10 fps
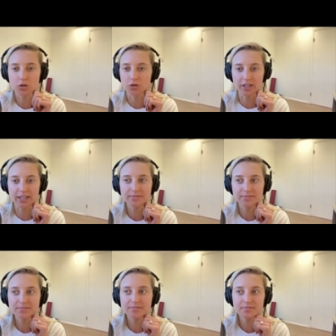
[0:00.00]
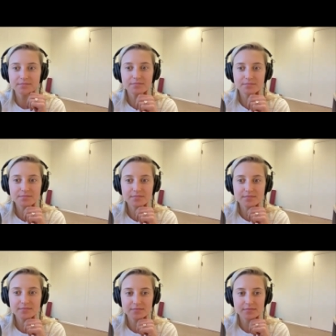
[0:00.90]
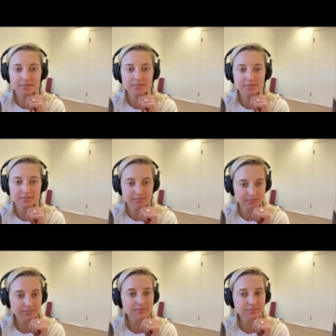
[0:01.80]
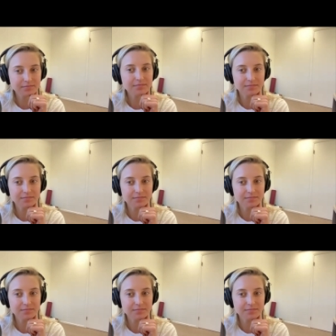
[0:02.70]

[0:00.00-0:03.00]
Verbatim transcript: just totally. be a, when I get to this point, I do this thing.